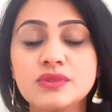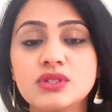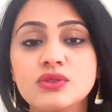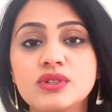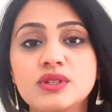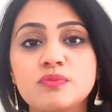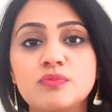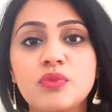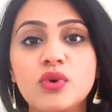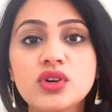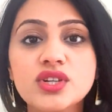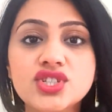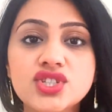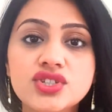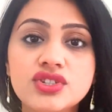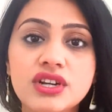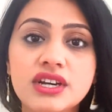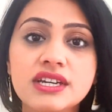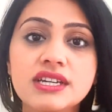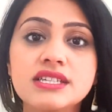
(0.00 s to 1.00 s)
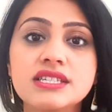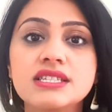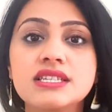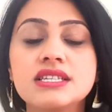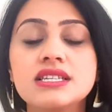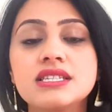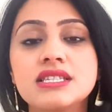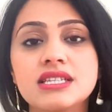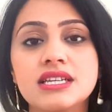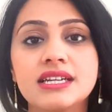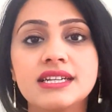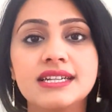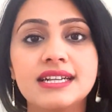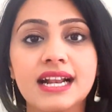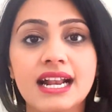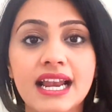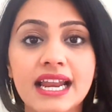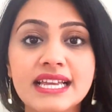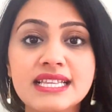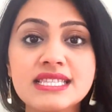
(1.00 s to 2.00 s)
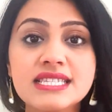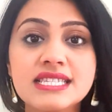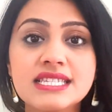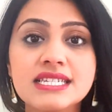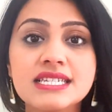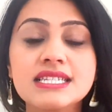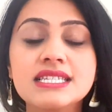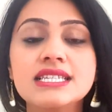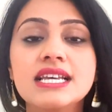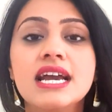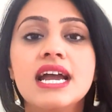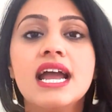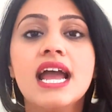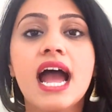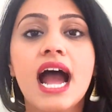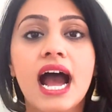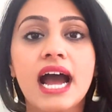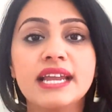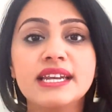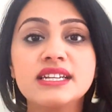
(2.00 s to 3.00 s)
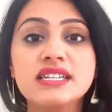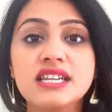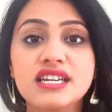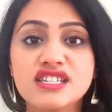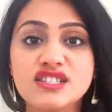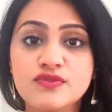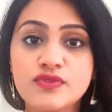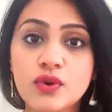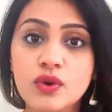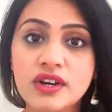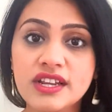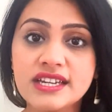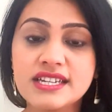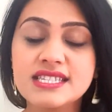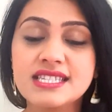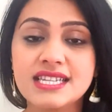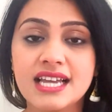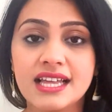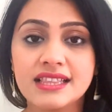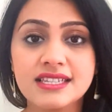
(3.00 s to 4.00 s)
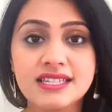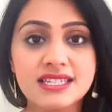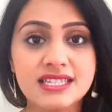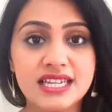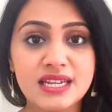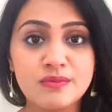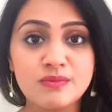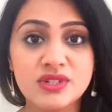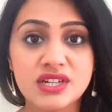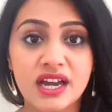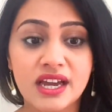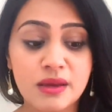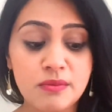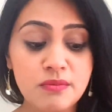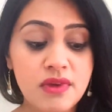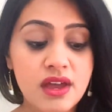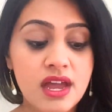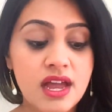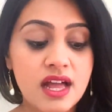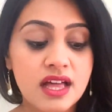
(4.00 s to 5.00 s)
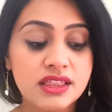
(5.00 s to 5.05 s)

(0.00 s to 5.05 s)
So it moisturizes, it cleanses, and it exfoliates at the same time.